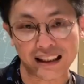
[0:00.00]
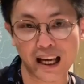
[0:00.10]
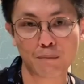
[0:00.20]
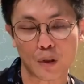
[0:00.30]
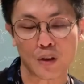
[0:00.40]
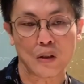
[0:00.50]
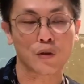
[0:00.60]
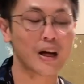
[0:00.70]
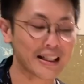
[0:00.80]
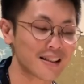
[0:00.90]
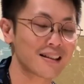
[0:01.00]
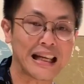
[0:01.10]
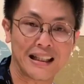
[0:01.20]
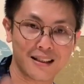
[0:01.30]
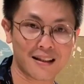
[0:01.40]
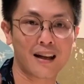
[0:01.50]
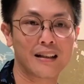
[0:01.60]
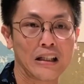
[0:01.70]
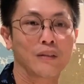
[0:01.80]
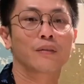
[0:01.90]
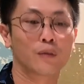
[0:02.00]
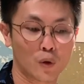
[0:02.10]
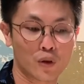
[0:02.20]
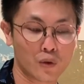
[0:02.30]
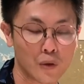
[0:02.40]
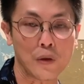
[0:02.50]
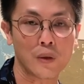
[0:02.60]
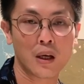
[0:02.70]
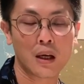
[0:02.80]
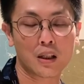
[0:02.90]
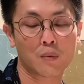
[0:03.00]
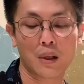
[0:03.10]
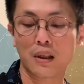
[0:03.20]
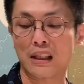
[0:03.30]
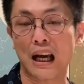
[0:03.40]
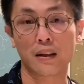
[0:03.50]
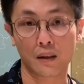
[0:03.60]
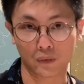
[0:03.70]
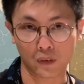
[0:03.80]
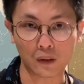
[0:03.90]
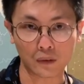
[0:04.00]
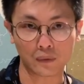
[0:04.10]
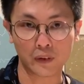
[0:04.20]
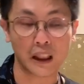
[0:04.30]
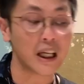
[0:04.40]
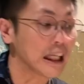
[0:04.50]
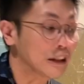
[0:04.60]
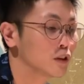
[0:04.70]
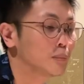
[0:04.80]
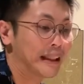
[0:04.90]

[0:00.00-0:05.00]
attempts to translate this idea of the photo studio as well as the idea of photography into